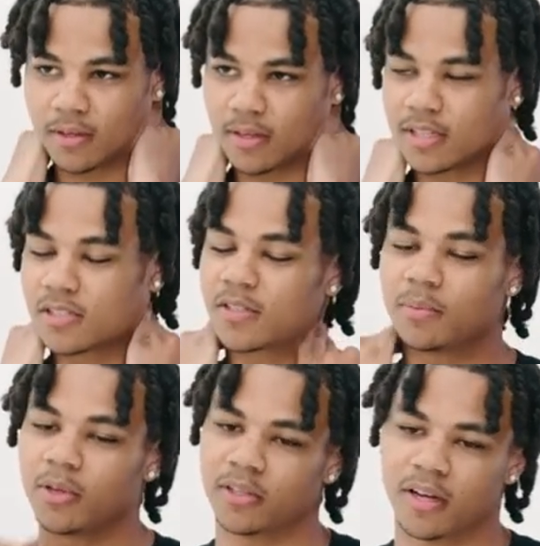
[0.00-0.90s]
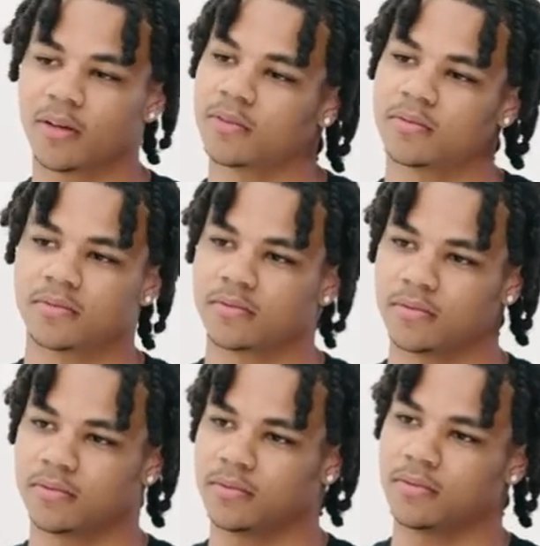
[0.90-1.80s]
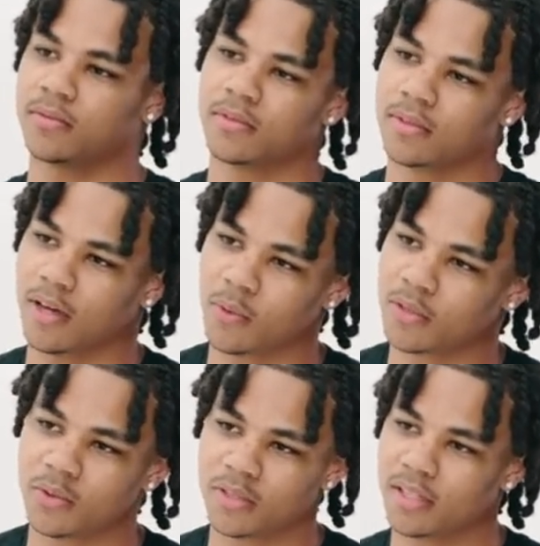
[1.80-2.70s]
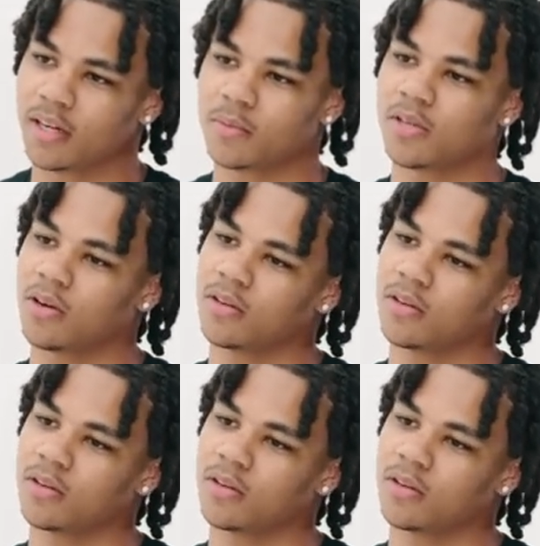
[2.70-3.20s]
it's just a blur now. I wouldn't do it again. I'm sorry.